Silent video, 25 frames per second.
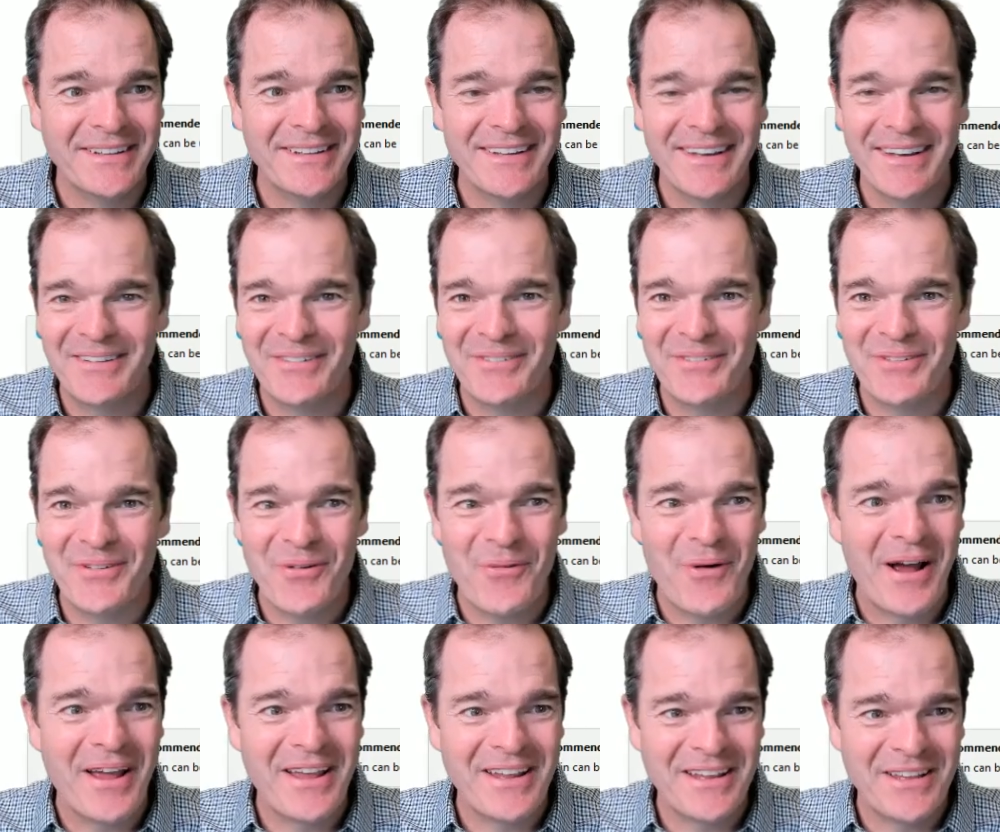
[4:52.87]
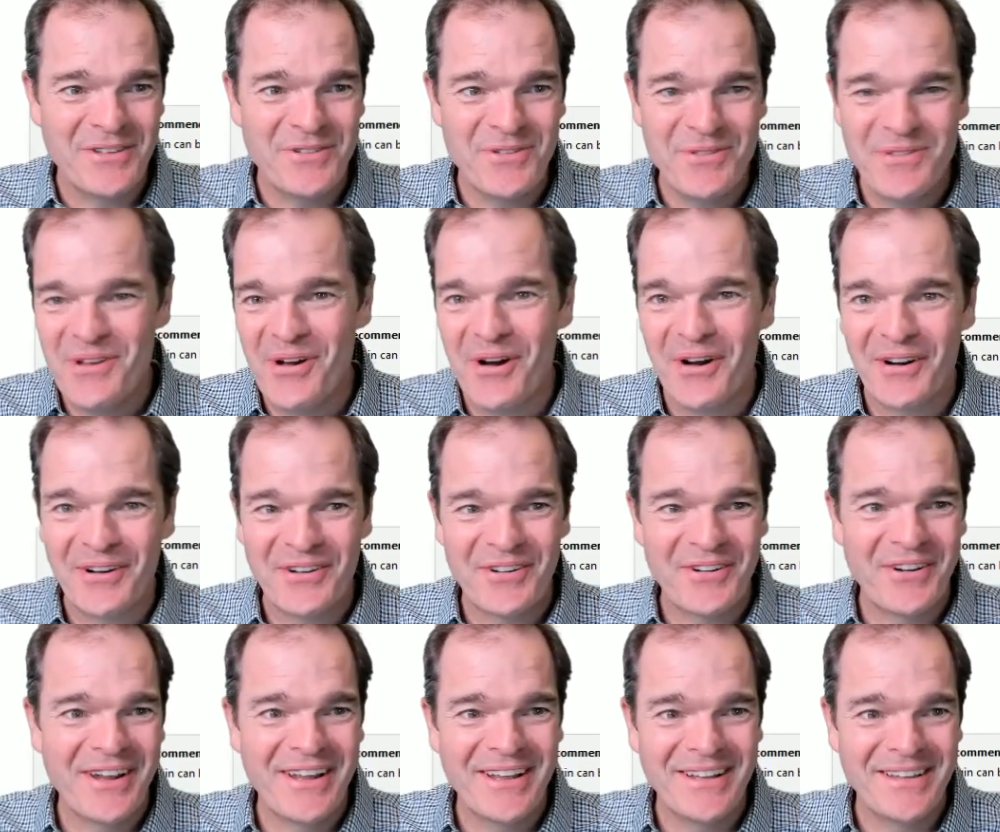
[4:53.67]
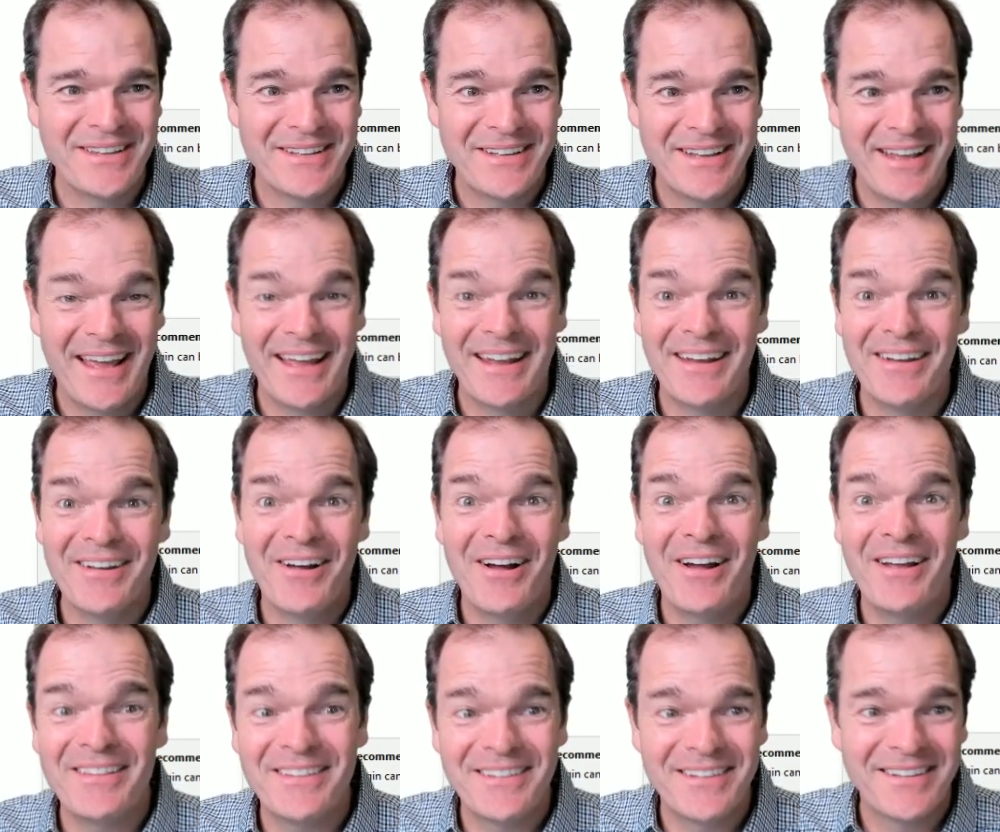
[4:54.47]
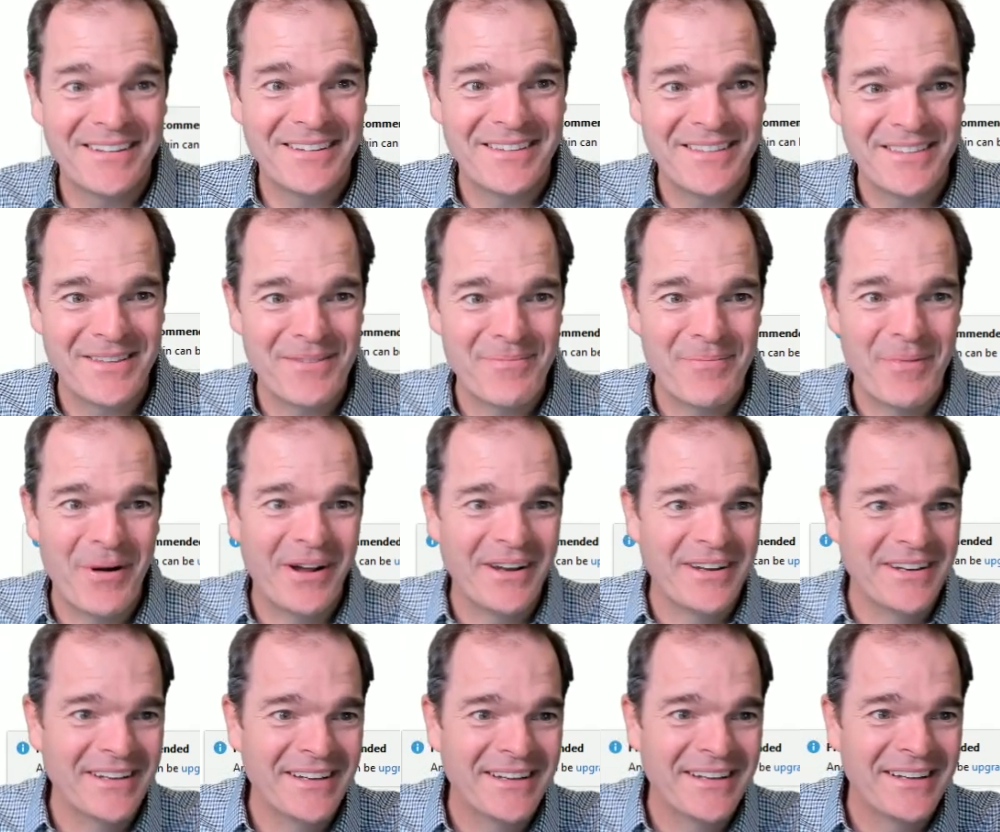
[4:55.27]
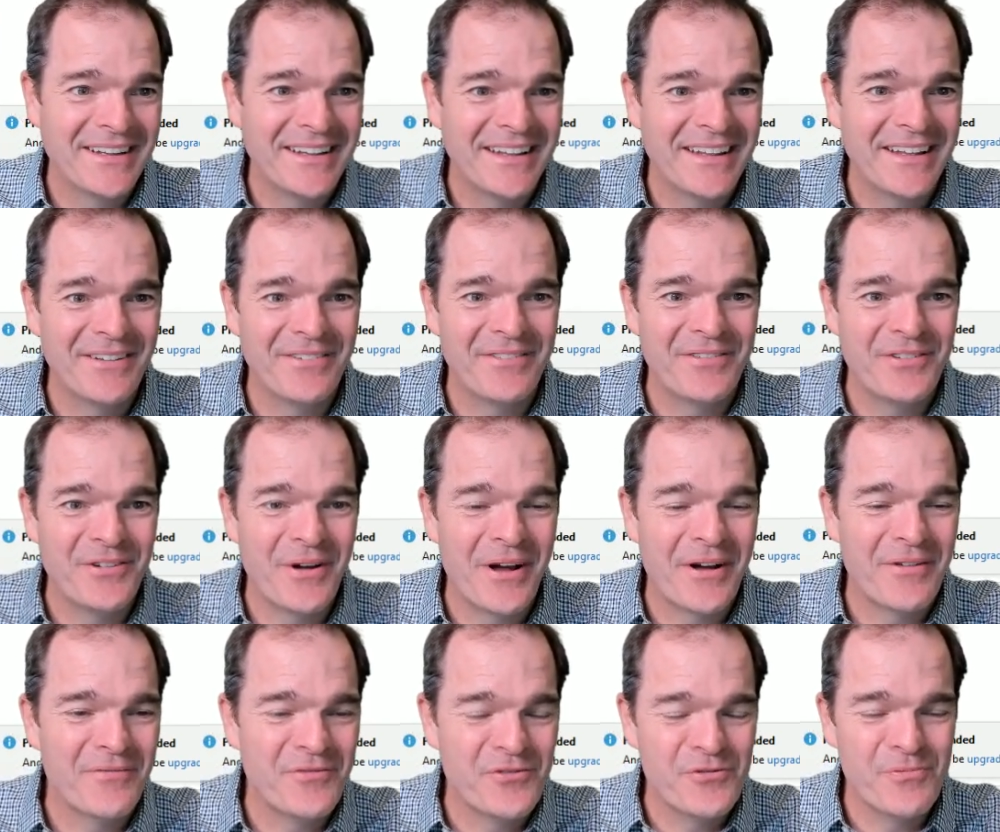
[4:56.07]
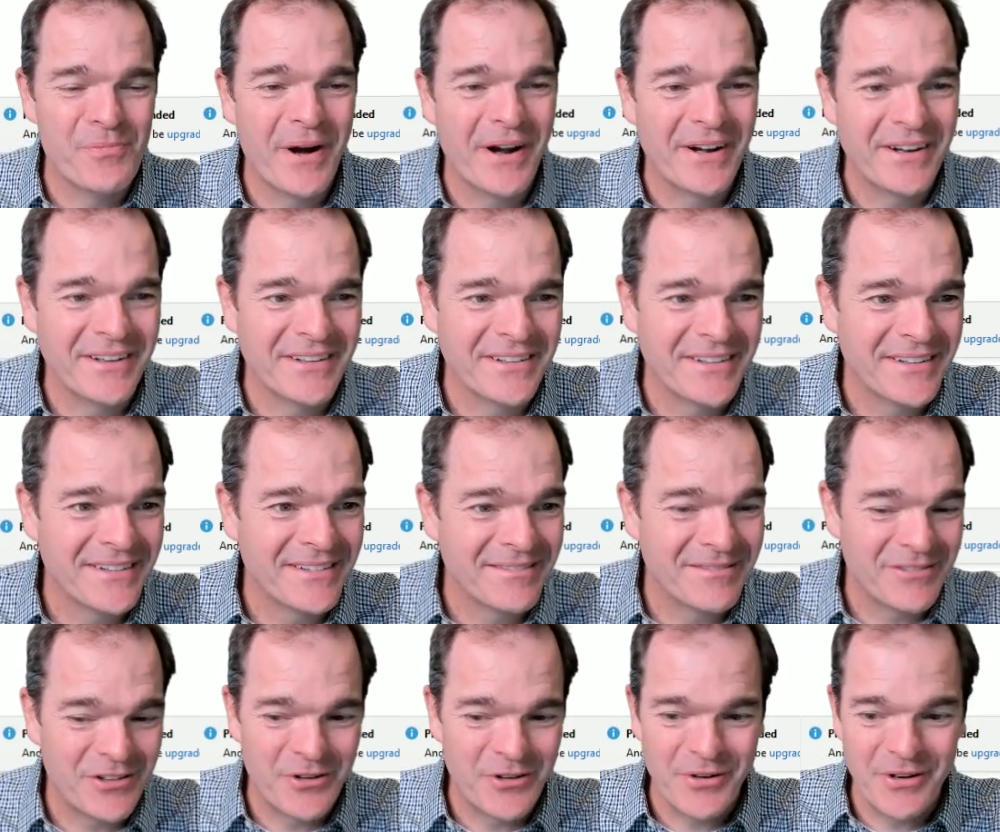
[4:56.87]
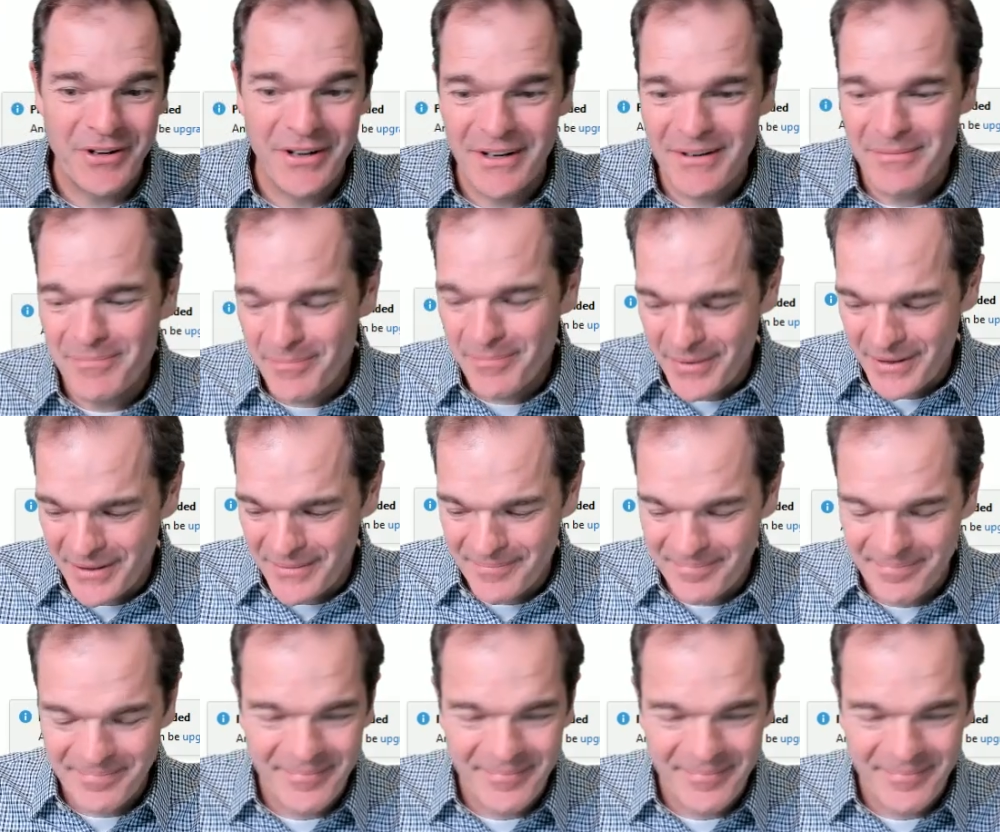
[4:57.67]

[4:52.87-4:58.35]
I don't know why you can do the onCreate and not the binding if you have view binding turned on, but